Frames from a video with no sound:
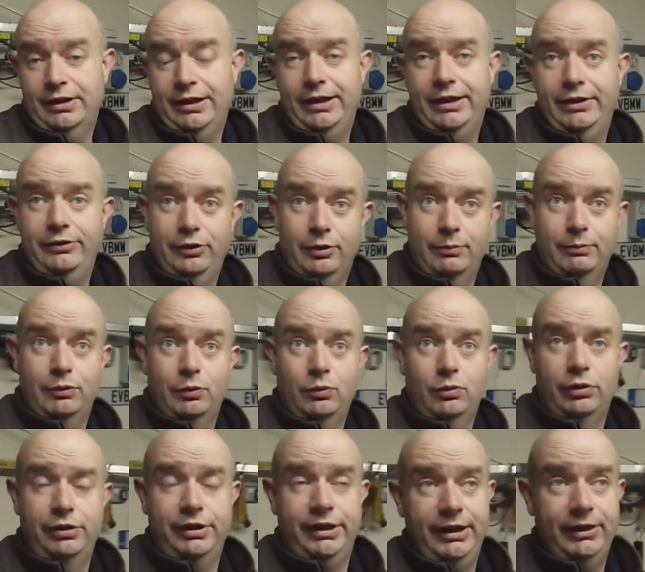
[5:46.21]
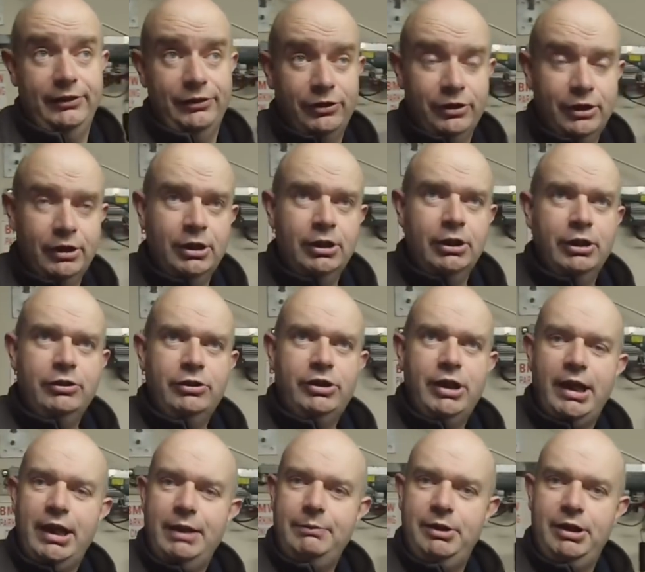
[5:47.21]
Uh, number one is,
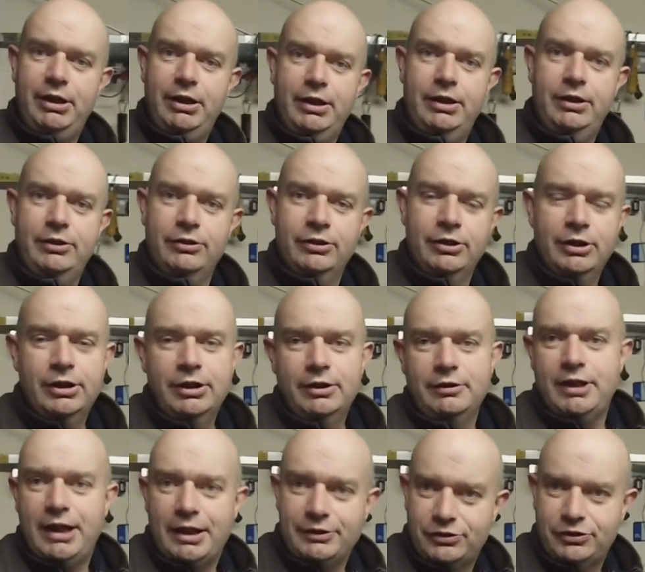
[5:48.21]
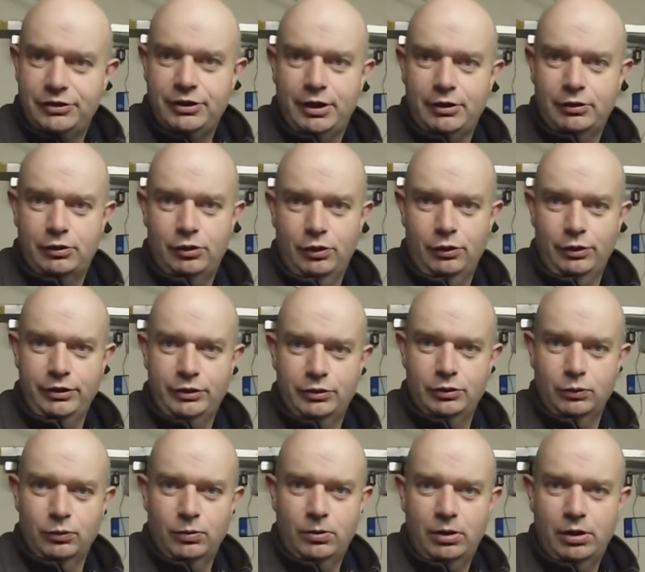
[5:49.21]
Damien, that's not going
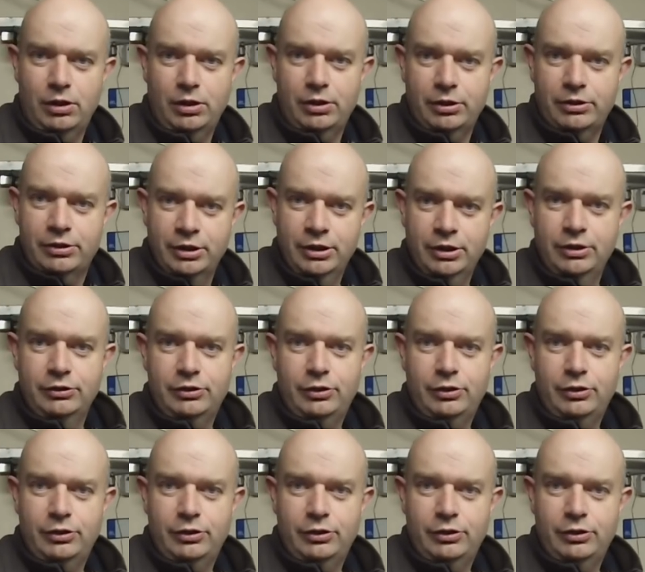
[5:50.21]
to work.